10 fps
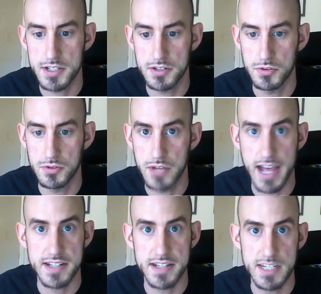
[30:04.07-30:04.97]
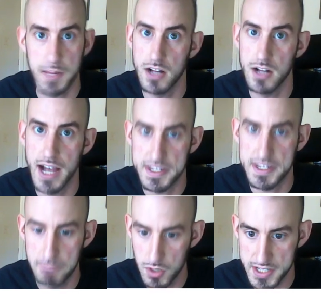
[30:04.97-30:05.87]
to cast a spell as a
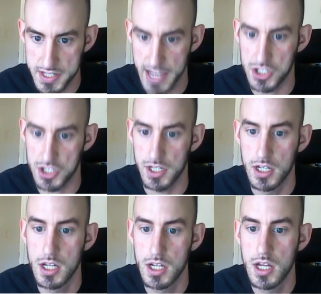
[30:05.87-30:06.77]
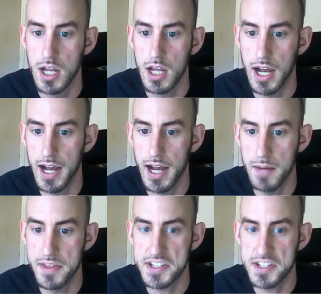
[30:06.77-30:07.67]
bonus action.
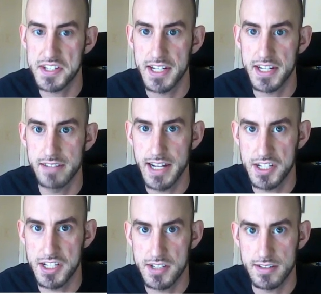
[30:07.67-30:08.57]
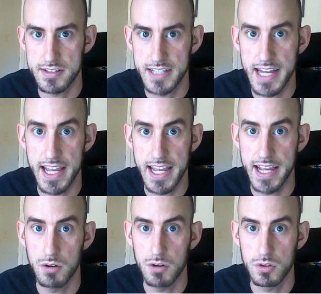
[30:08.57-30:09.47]
And this is going to let us get a
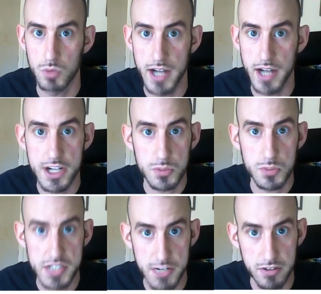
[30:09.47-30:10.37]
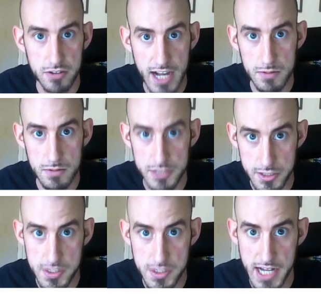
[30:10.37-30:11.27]
100% reliable
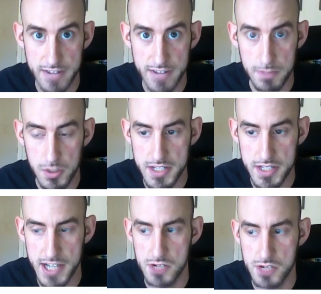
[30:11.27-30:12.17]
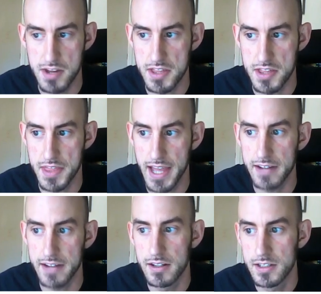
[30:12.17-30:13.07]
use out of our bonus action rather than that,
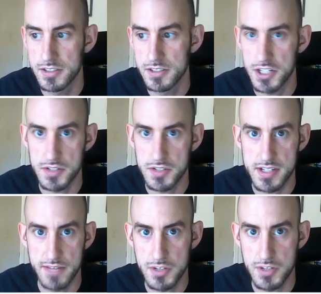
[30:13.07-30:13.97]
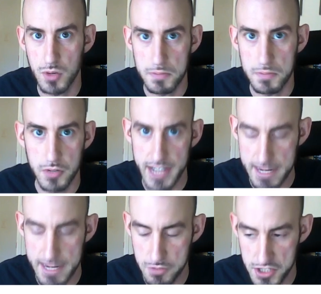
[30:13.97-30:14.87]
71.8%
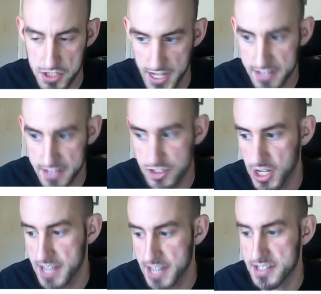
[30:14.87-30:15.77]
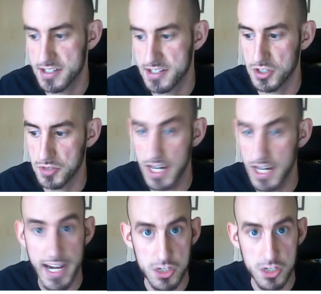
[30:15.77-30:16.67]
chance to get an
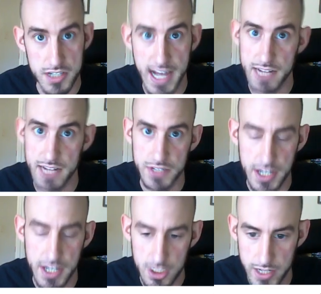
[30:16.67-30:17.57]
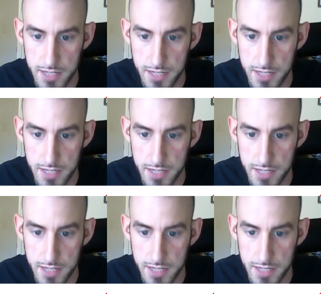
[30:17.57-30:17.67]
extra attack if we got a crit.